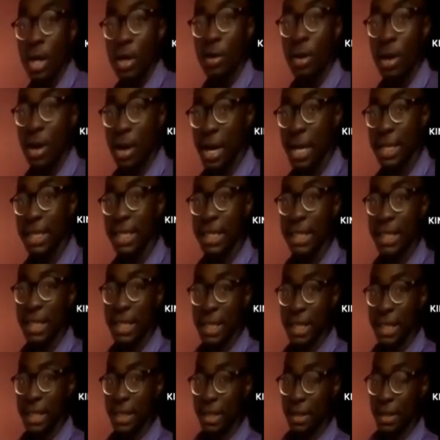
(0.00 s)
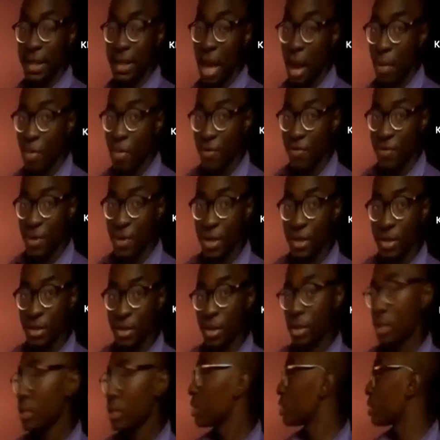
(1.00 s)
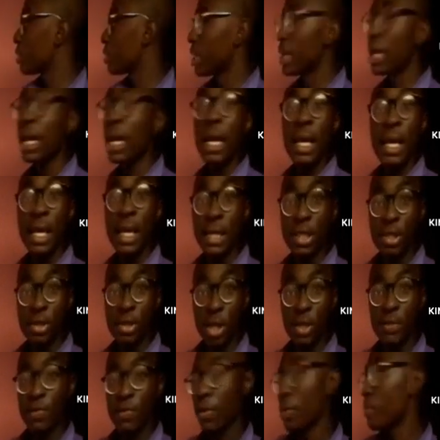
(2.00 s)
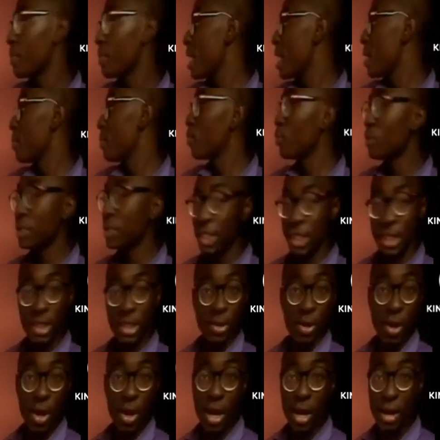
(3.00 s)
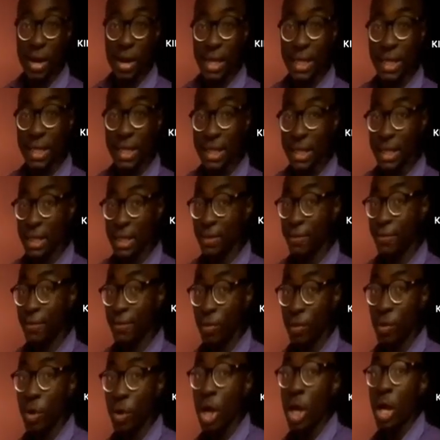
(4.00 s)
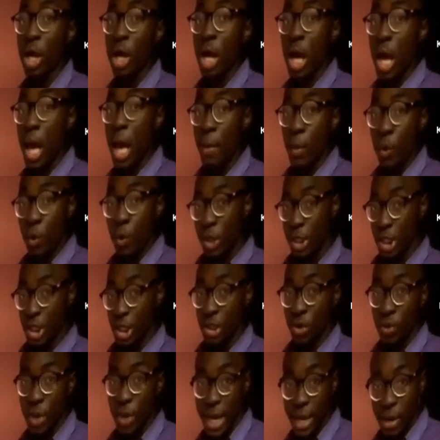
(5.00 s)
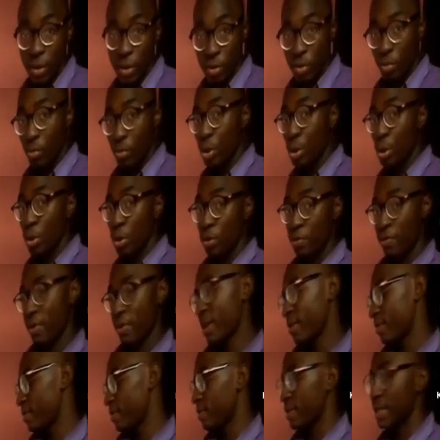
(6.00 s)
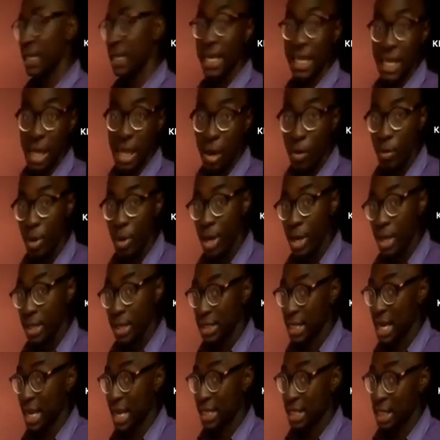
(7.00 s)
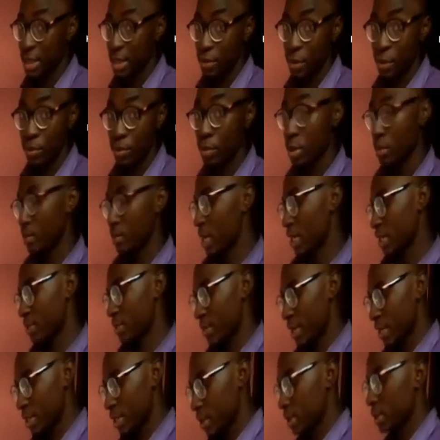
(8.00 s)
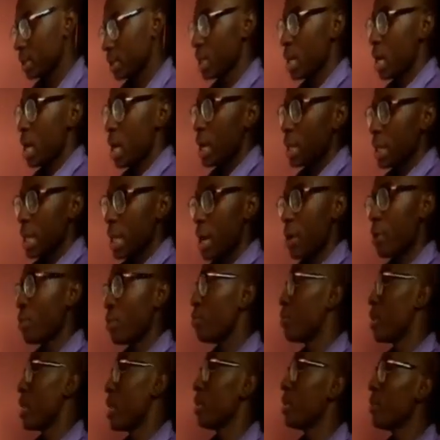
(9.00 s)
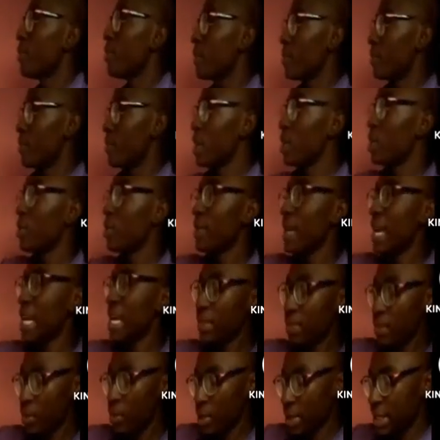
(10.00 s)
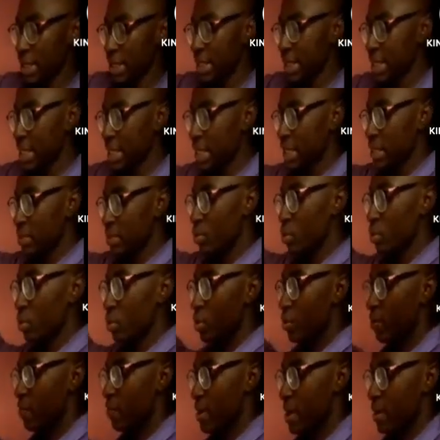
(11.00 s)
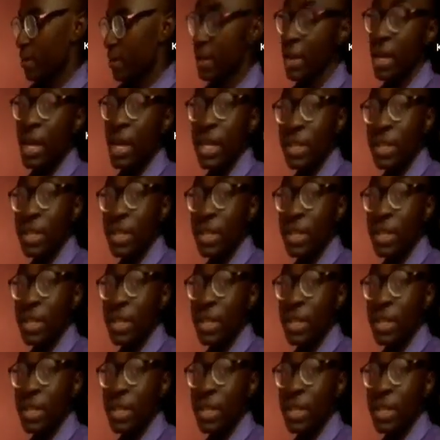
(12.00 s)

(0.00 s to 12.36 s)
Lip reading: You can write it in abbreviation, in short form MOD, or you can write it in full MODULO modulo 5. Either way is acceptable in mathematics. Now we are looking for the value of 8 plus 6 modulo 5.